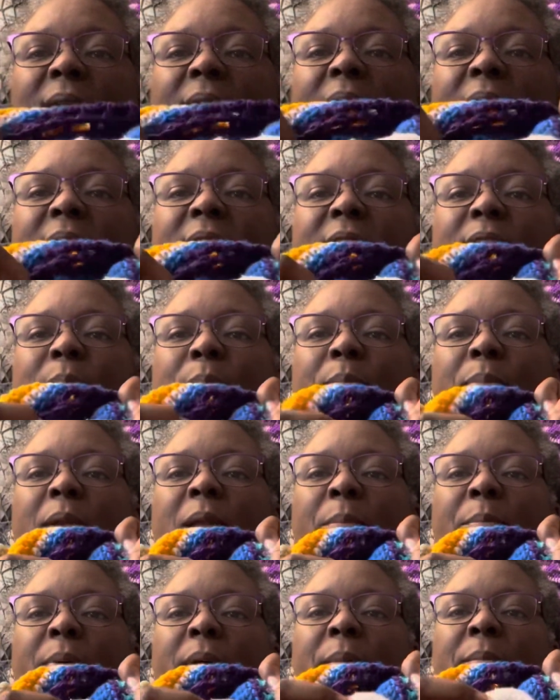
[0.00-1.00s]
I need to
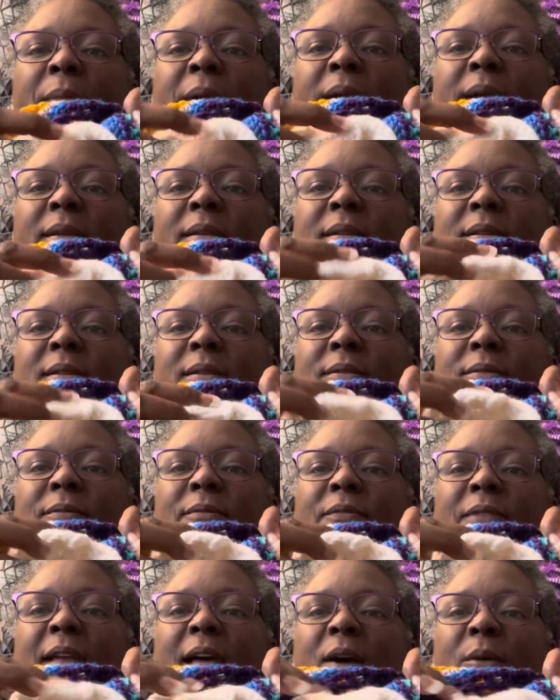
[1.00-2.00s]
plump up my
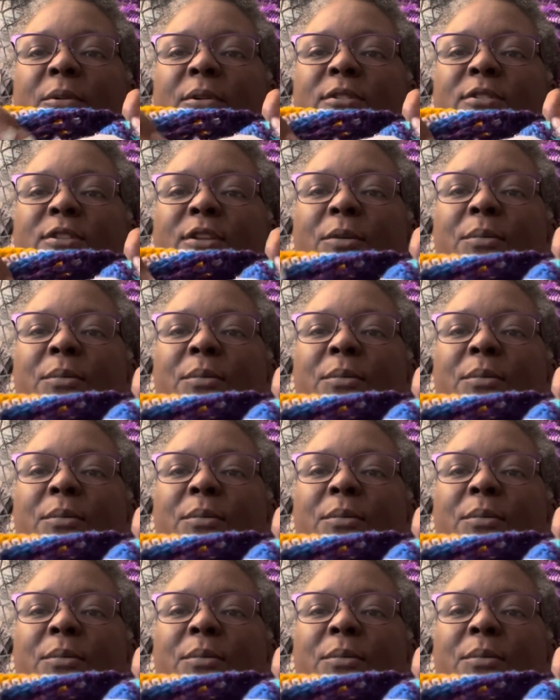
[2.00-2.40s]
flowers though,